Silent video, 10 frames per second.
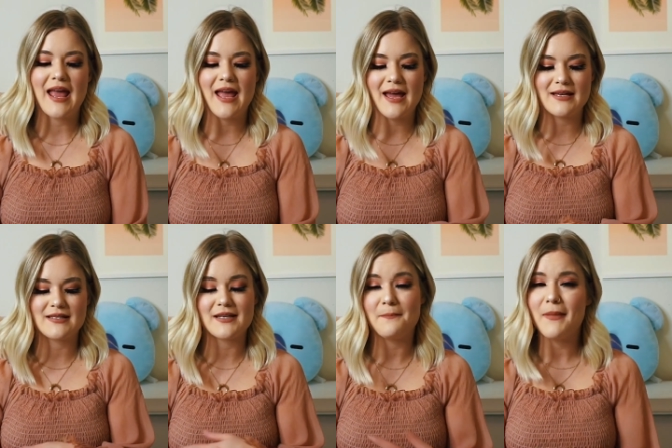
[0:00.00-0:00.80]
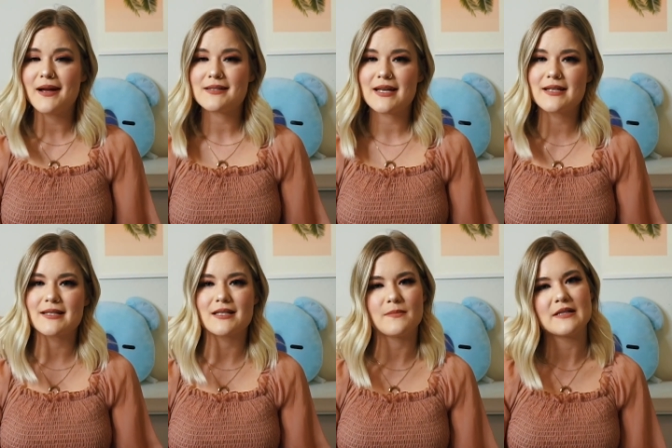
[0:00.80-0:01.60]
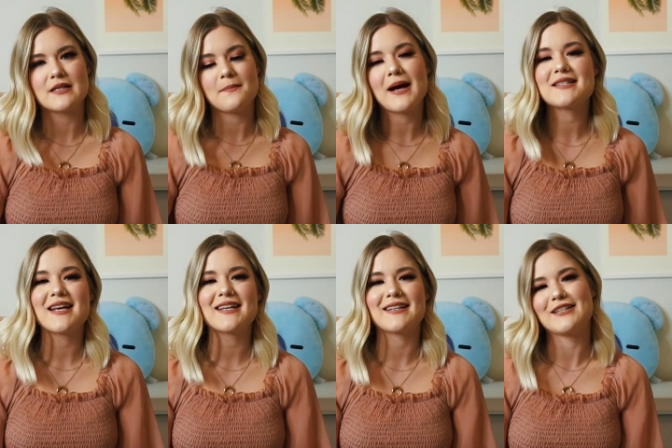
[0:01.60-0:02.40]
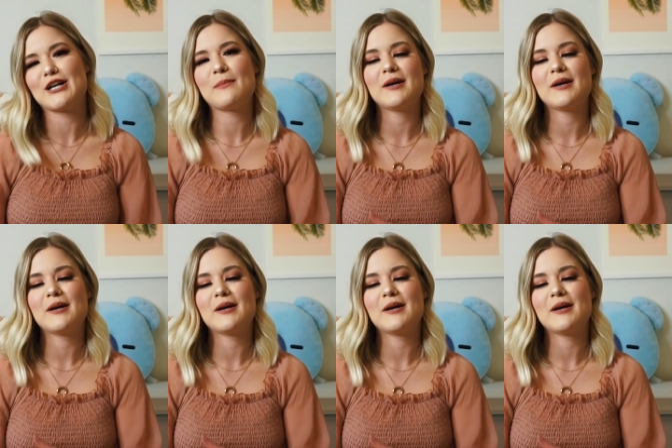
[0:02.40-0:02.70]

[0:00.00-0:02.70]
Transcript: and it might take six months, it might take a year,